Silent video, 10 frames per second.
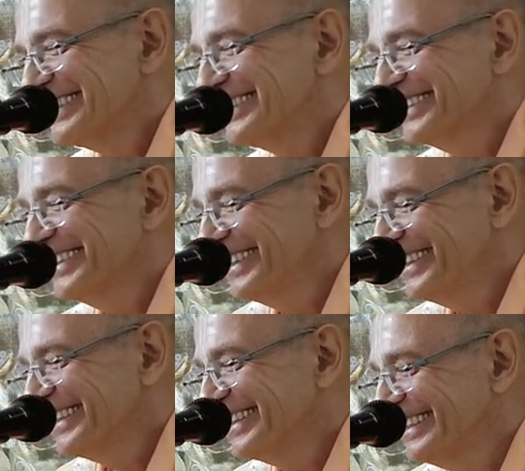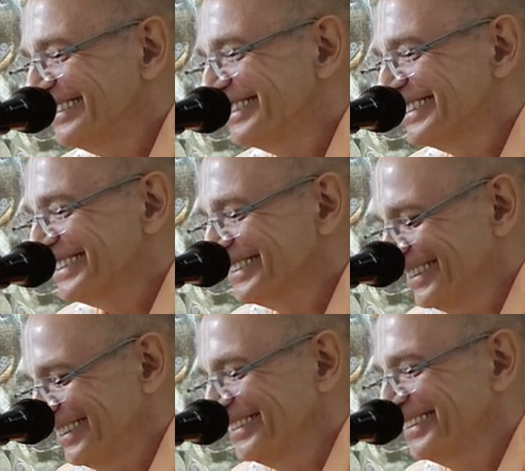should hear and we should
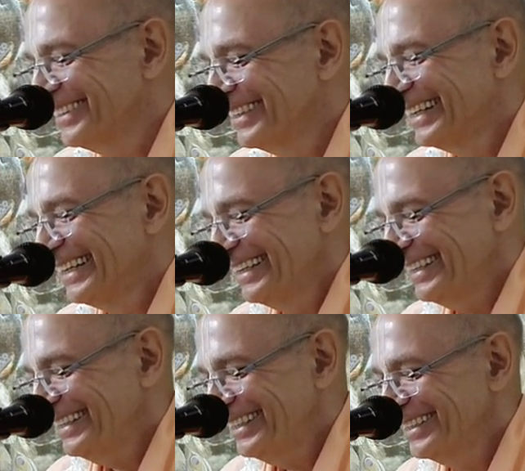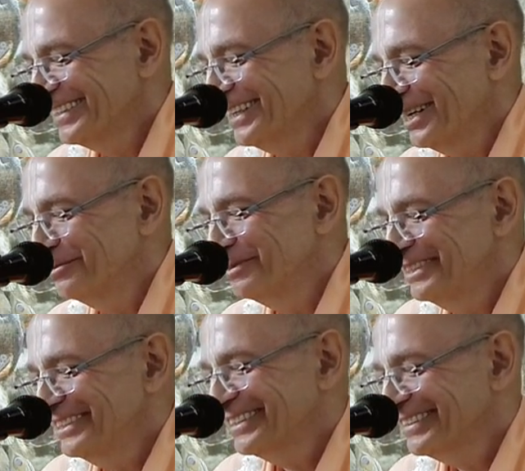not hear
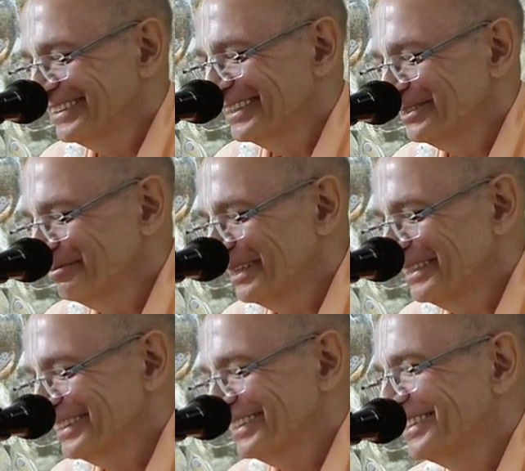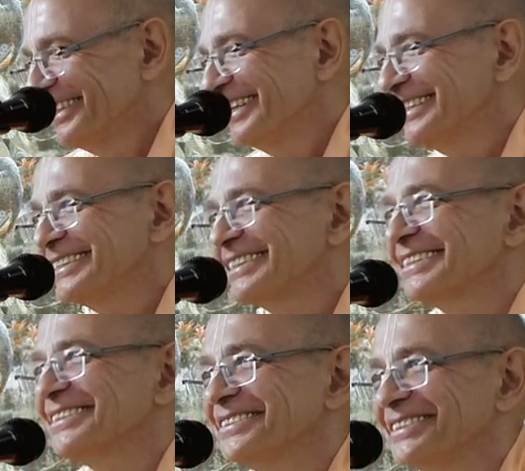garbage. That's basically the
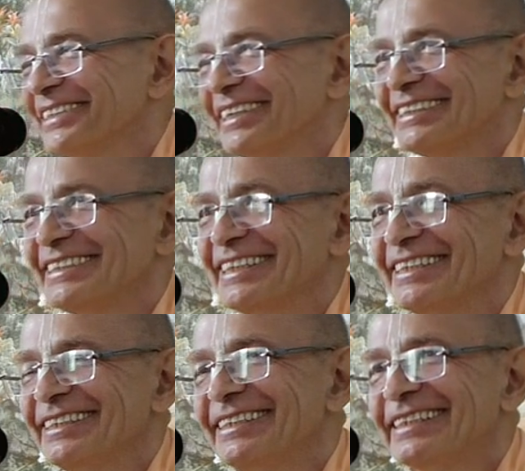essence of what I said.